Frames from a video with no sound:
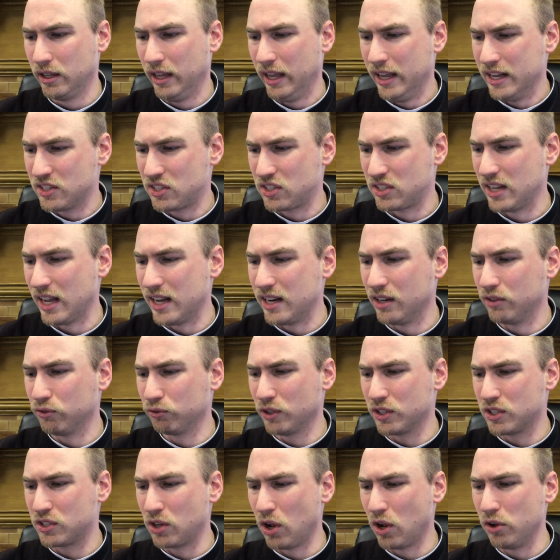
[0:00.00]
Instead, it
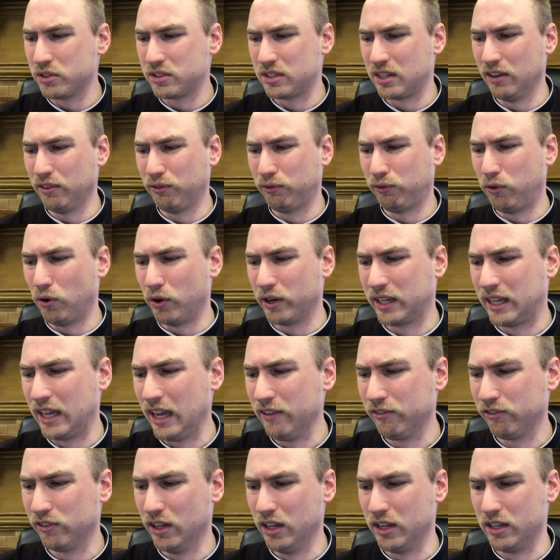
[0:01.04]
results in
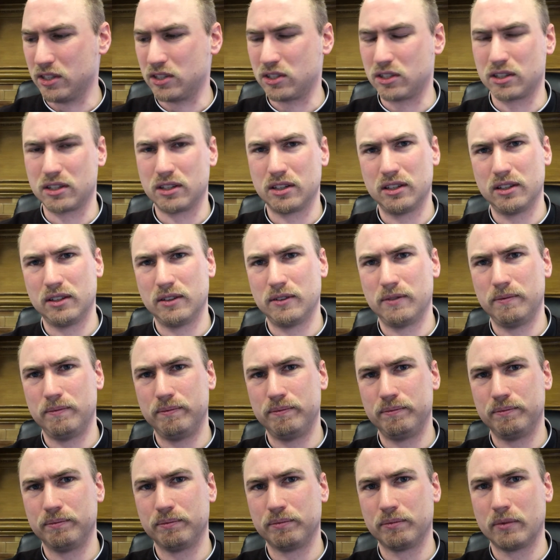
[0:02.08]
forgiveness.
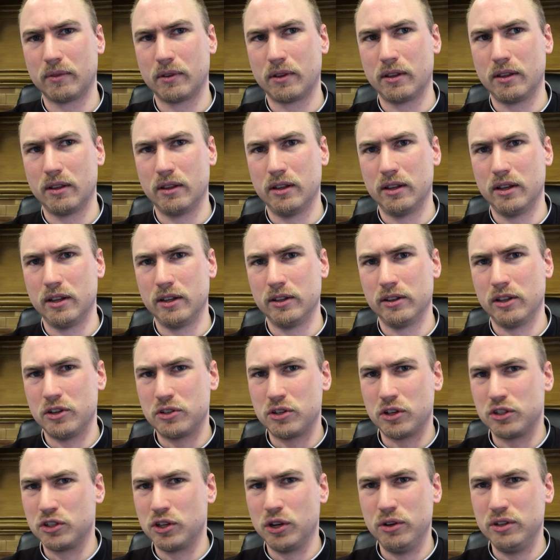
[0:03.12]

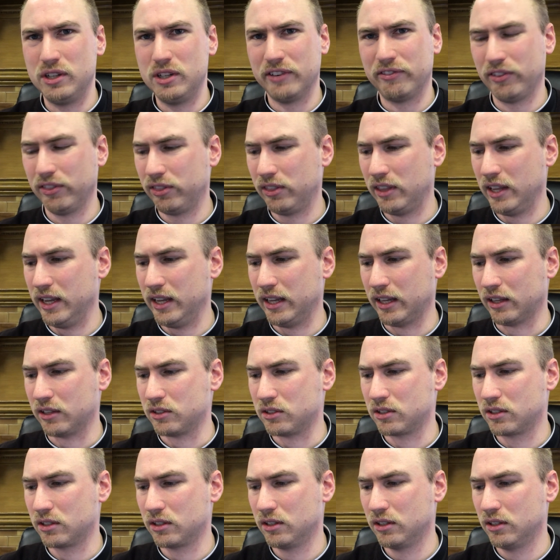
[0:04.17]
Those are two different
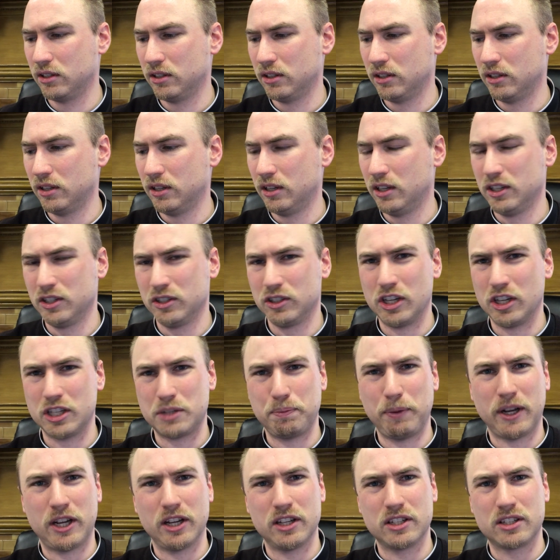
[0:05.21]
things.
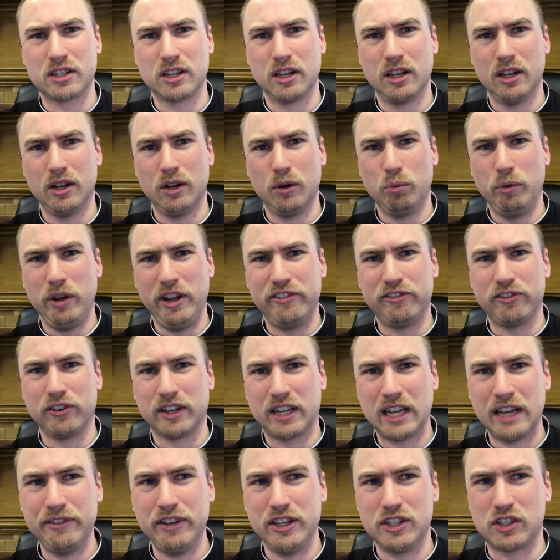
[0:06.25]
Just because we
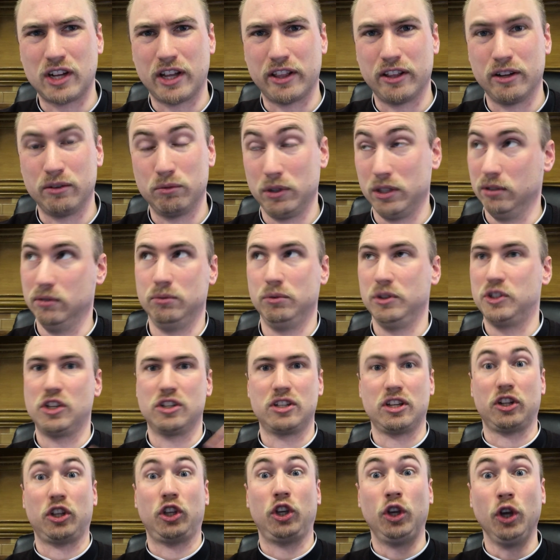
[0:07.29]
forgive each other, which
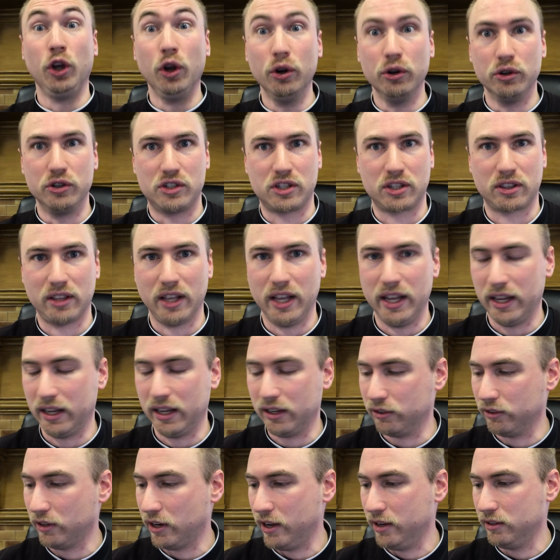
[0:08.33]
is a huge thing,
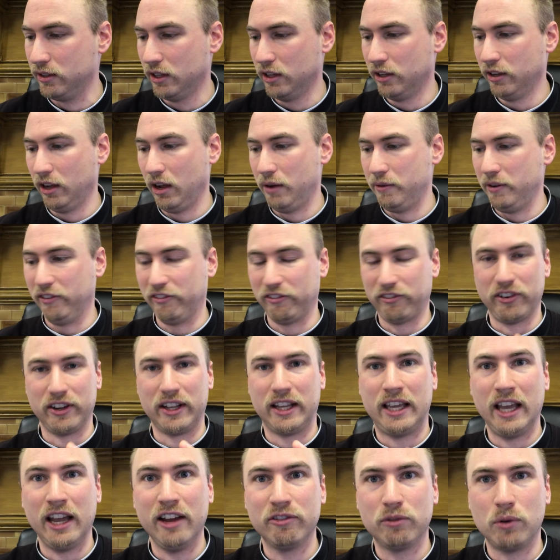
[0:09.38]
right? I mean,
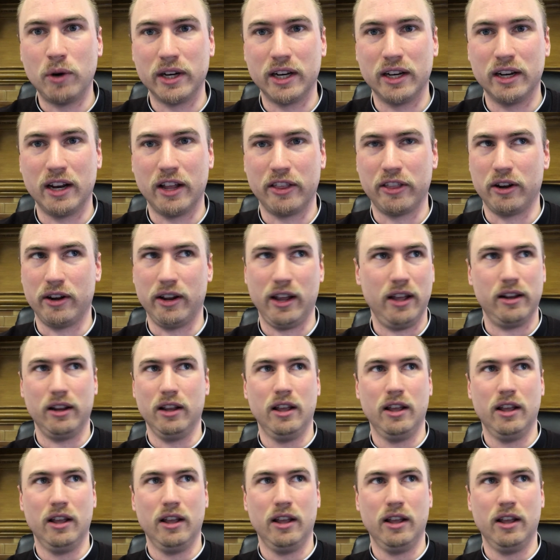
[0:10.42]
forgive one another.